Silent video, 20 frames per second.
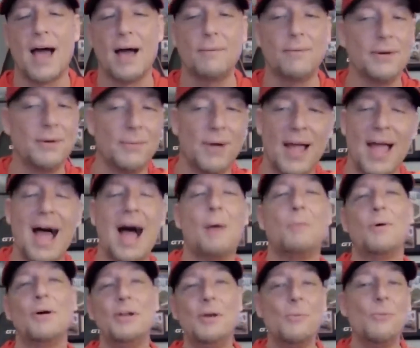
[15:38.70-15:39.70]
I wonder what I
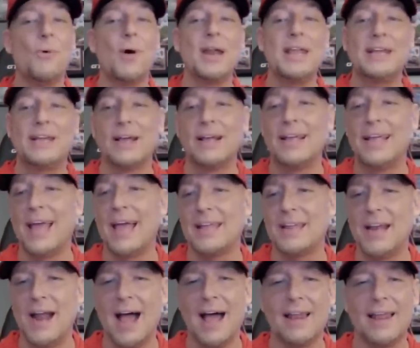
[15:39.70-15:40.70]
wonder what he could get.
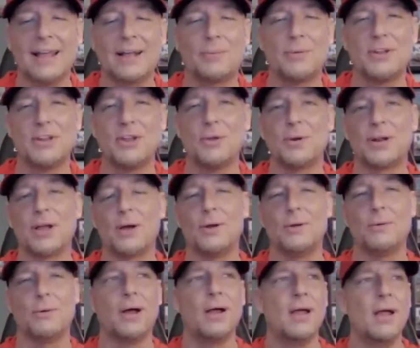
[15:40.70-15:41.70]
You know how like when you would go
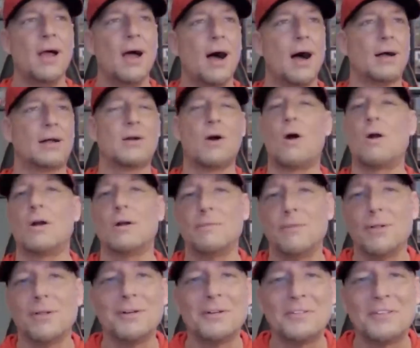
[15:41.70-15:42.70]
to a, a
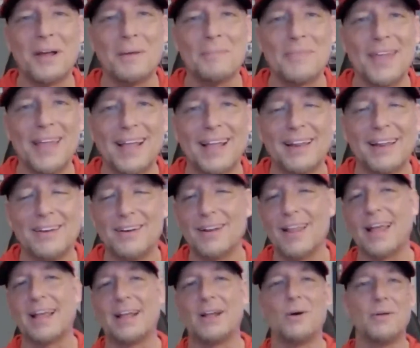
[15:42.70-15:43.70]
carnival or something and you're
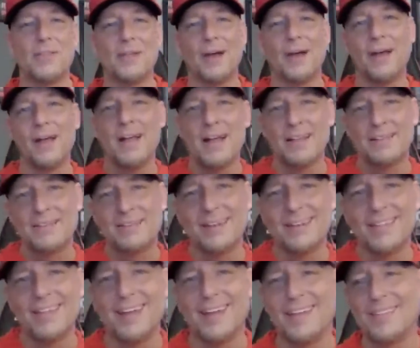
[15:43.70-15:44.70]
like go to the
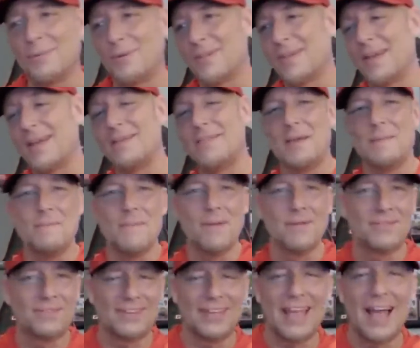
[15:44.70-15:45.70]
to the, the where they, they
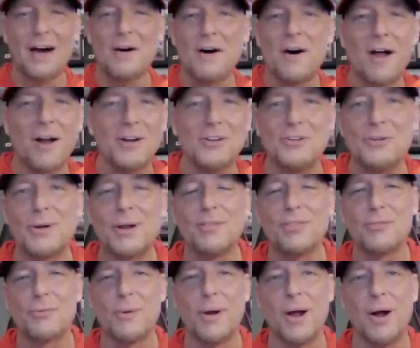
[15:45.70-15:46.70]
see how hard you
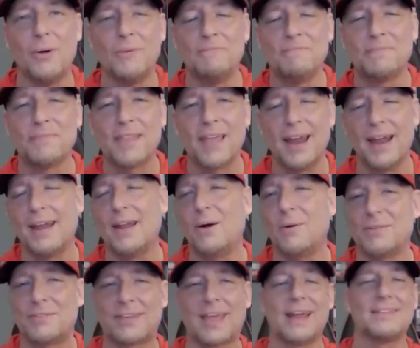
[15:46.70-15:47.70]
can throw. And I
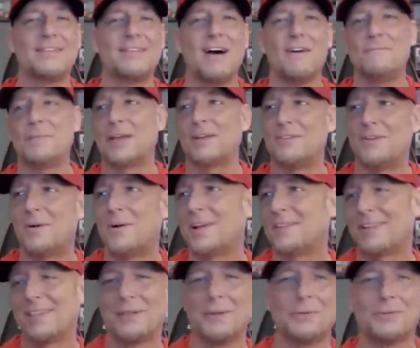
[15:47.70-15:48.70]
know it's kind of tough because you don't
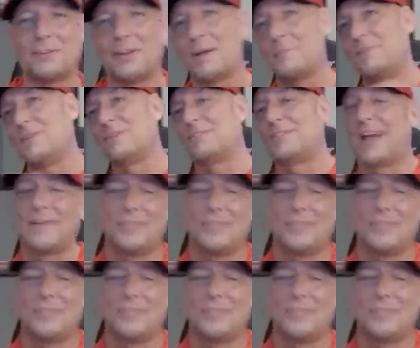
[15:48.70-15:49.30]
get to loosen up. You're